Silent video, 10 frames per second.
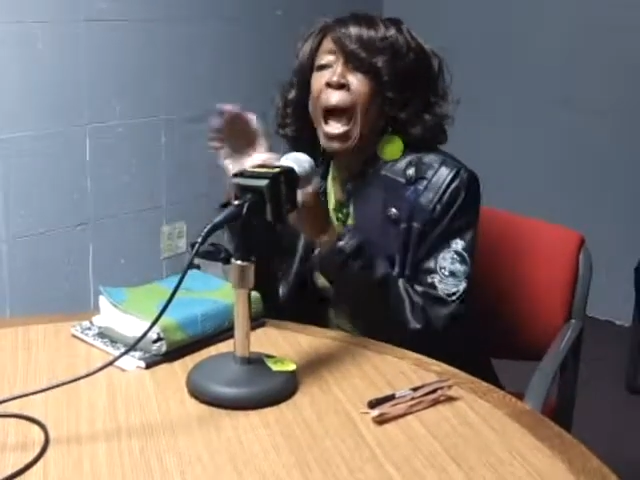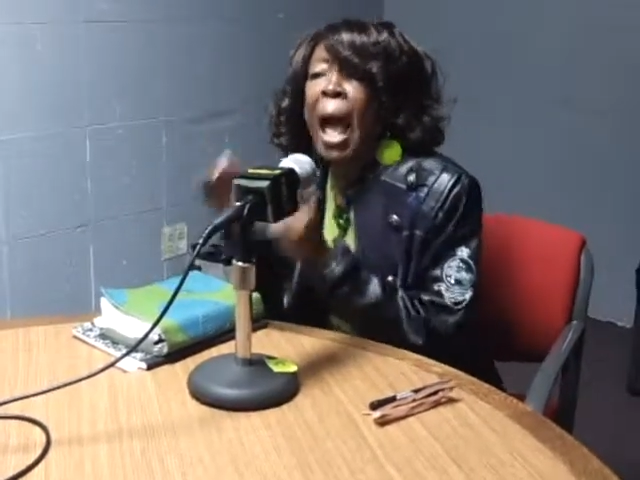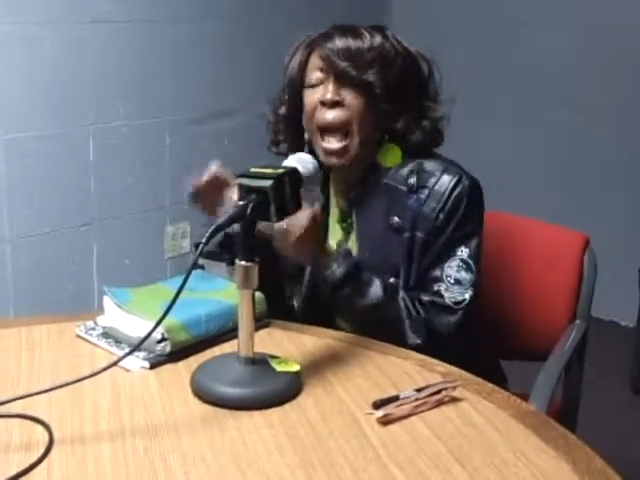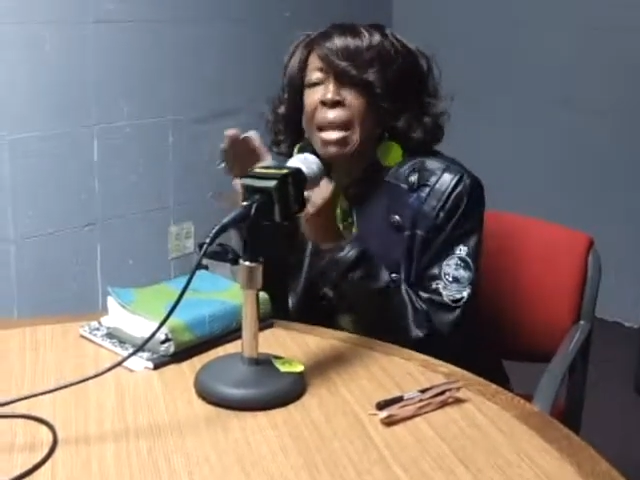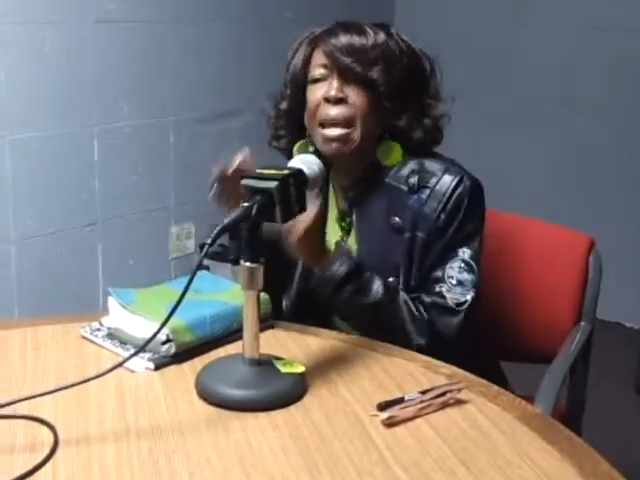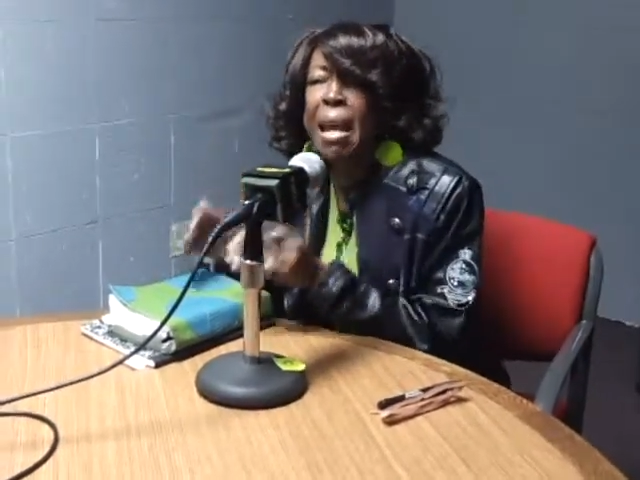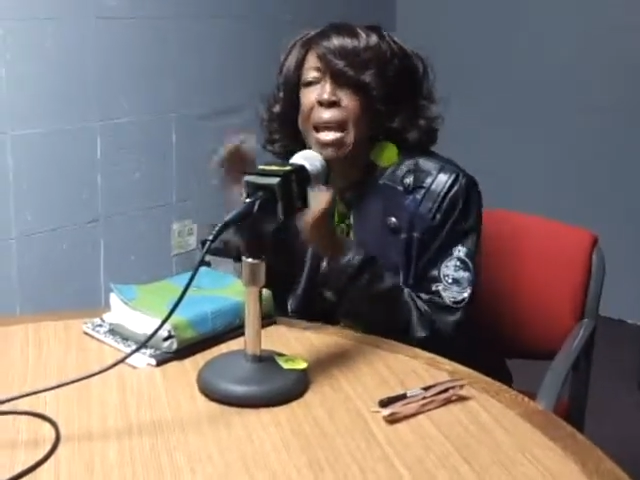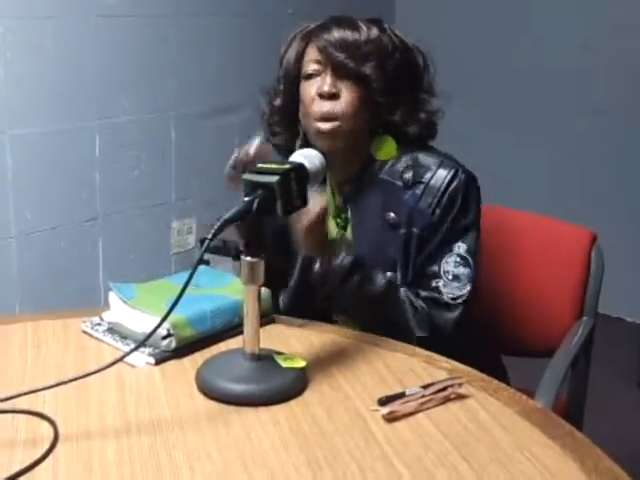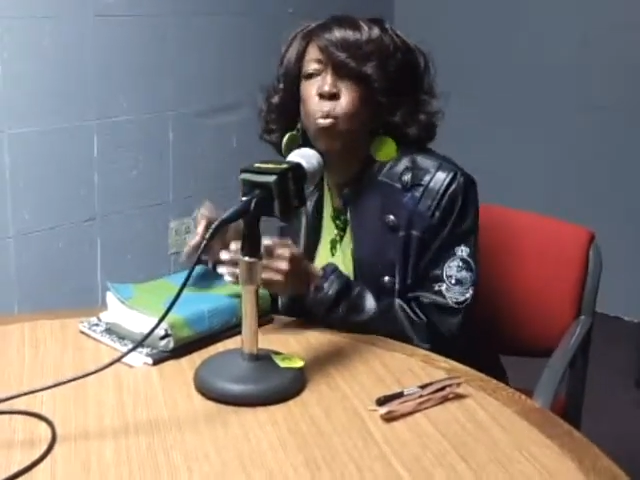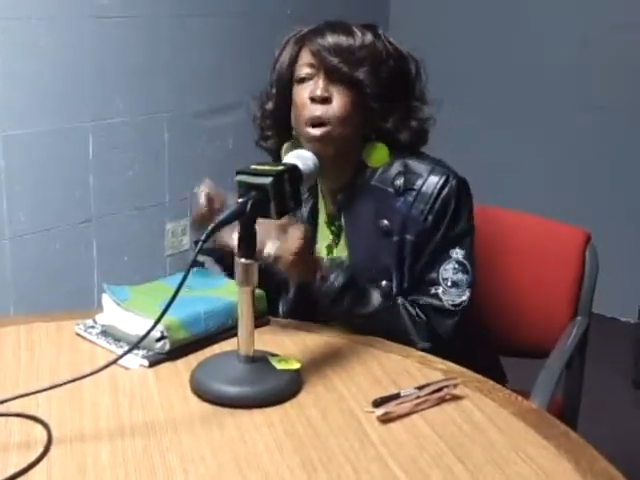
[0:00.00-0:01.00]
and
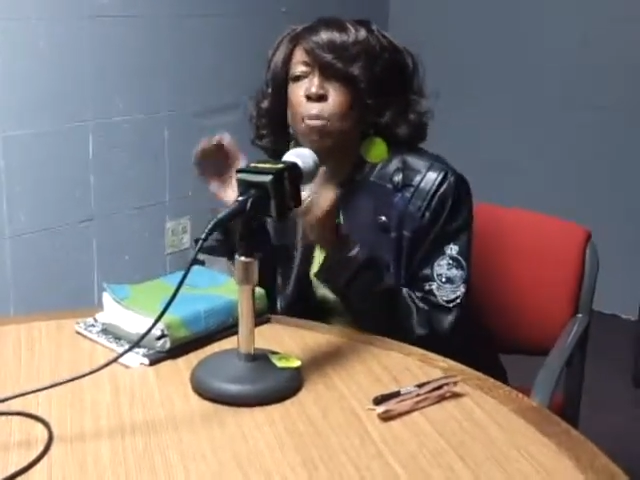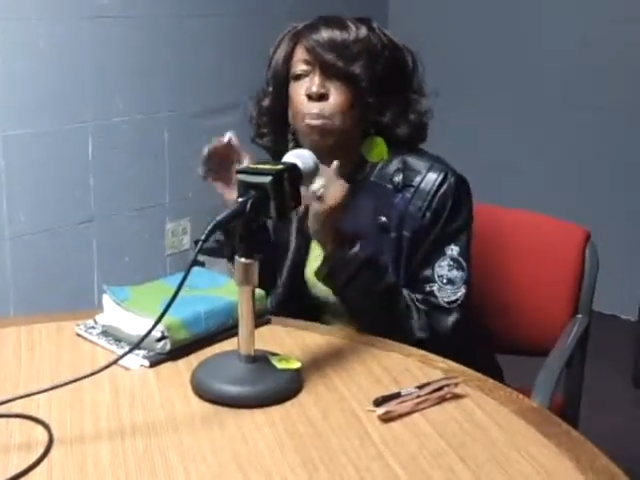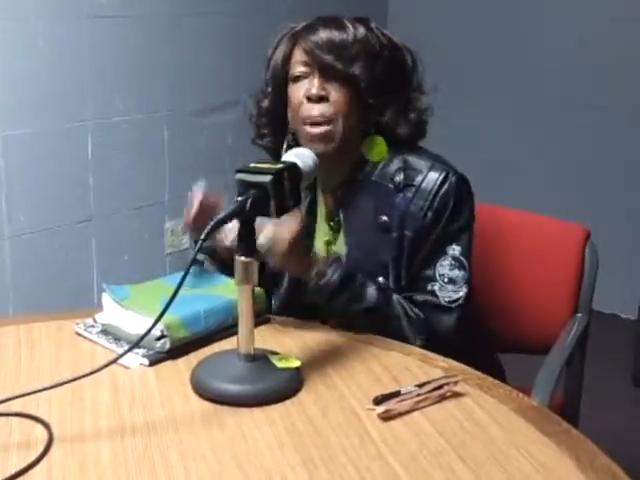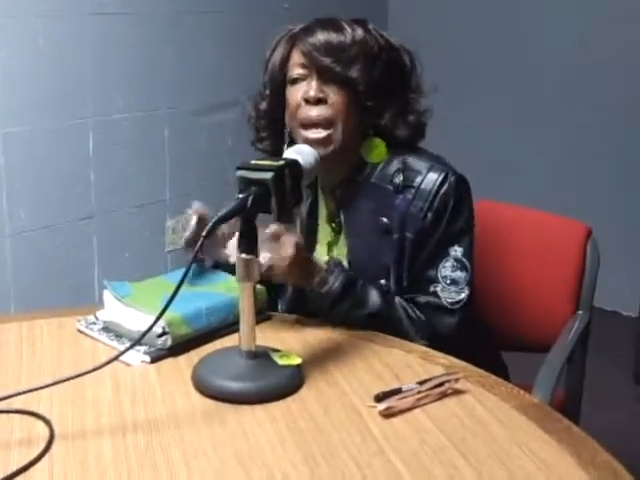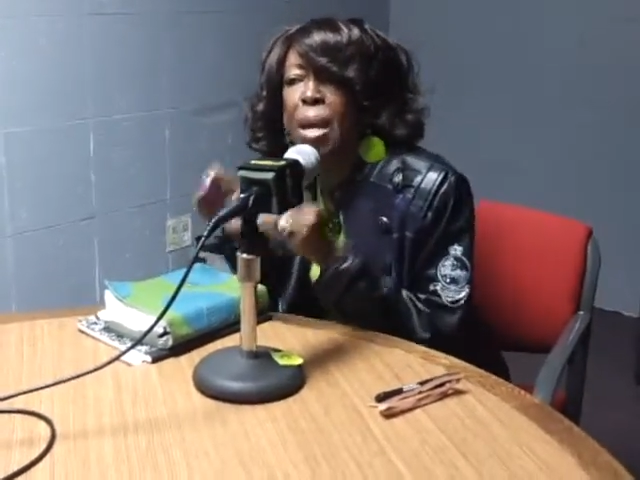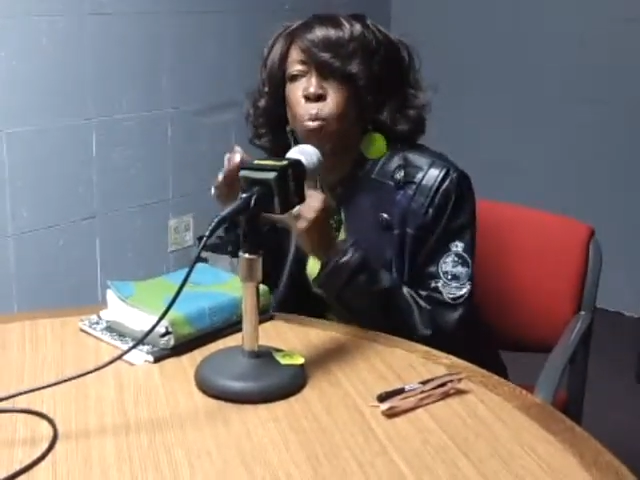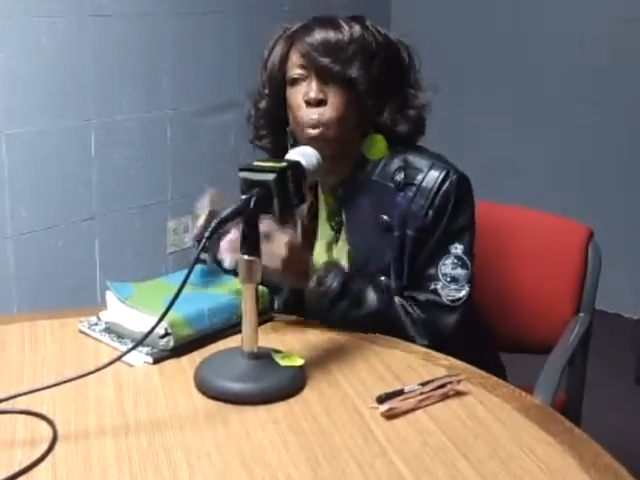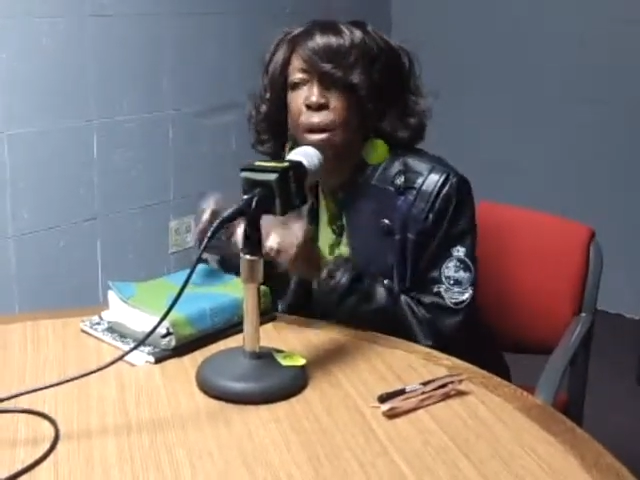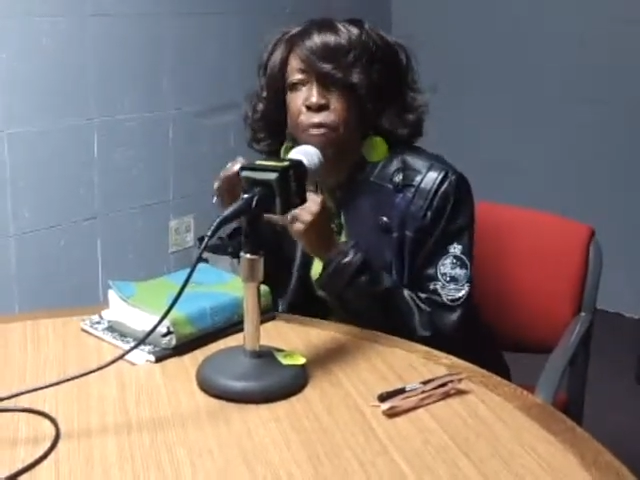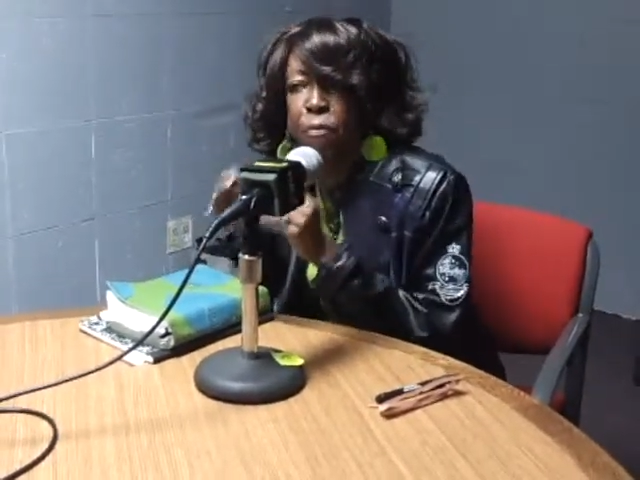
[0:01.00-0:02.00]
he would be
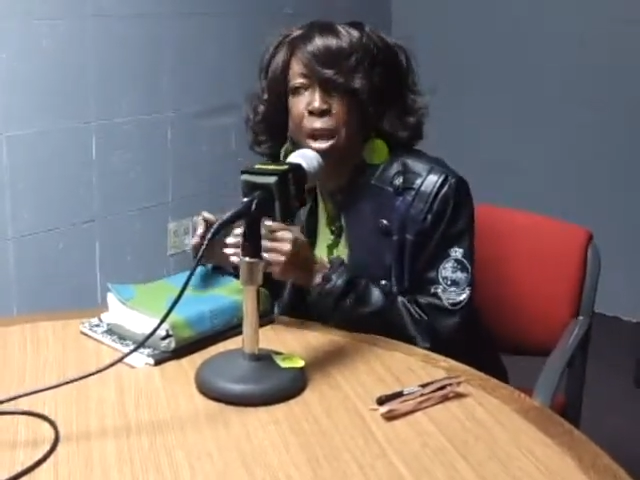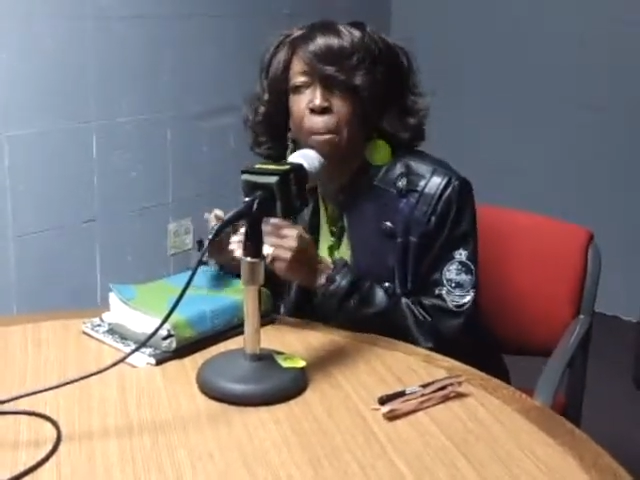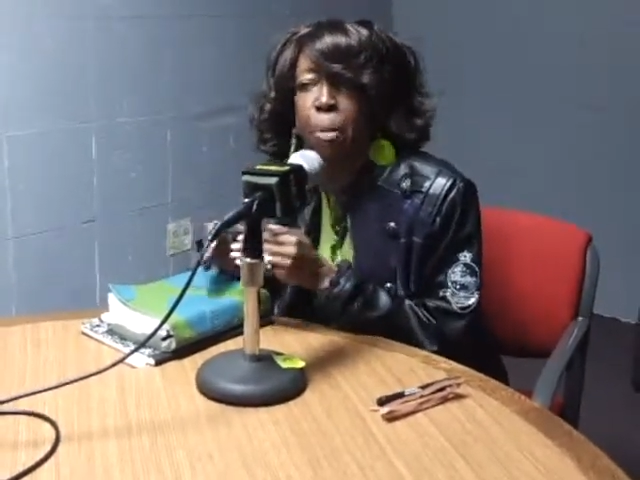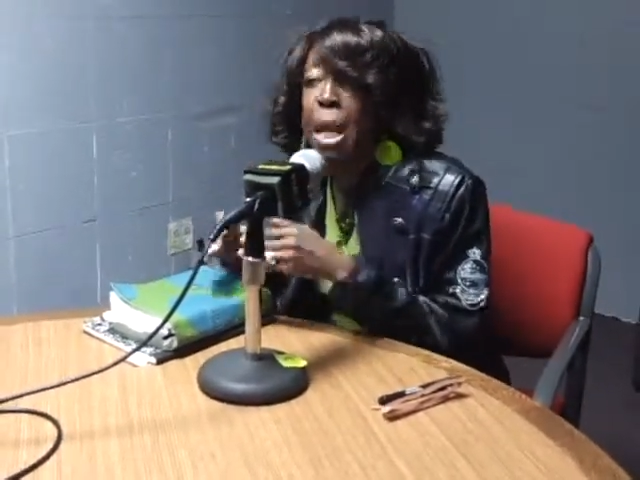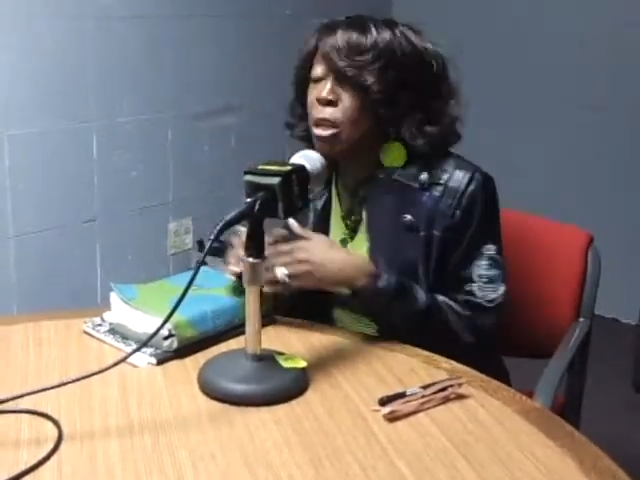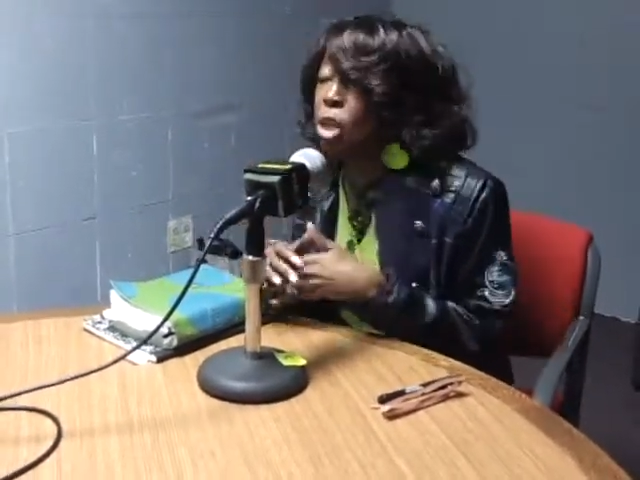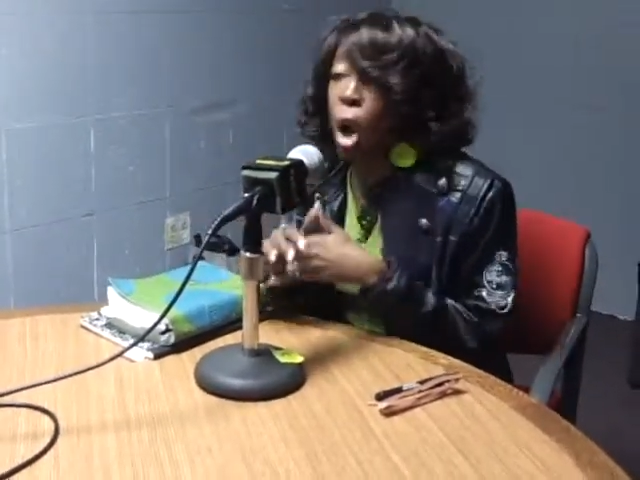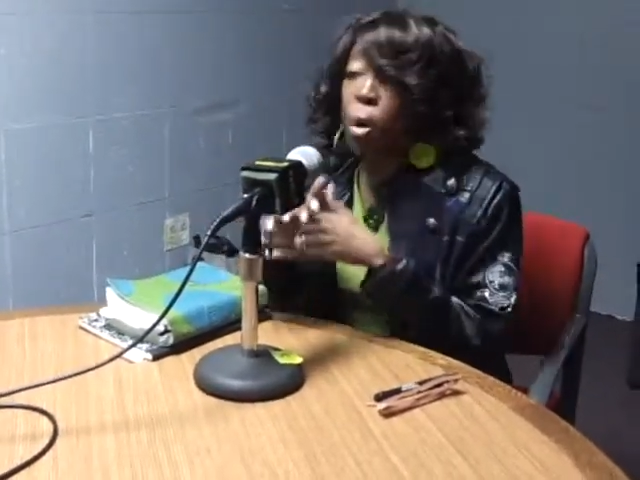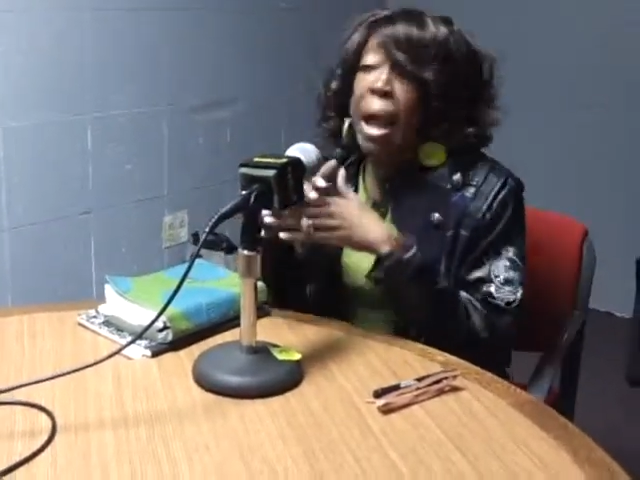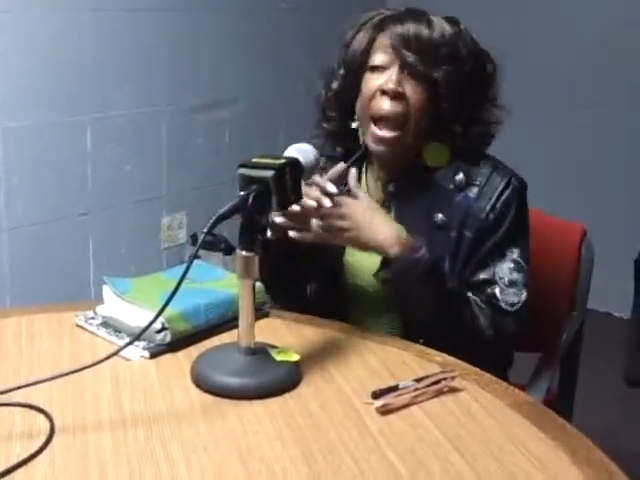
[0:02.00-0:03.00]
with them. So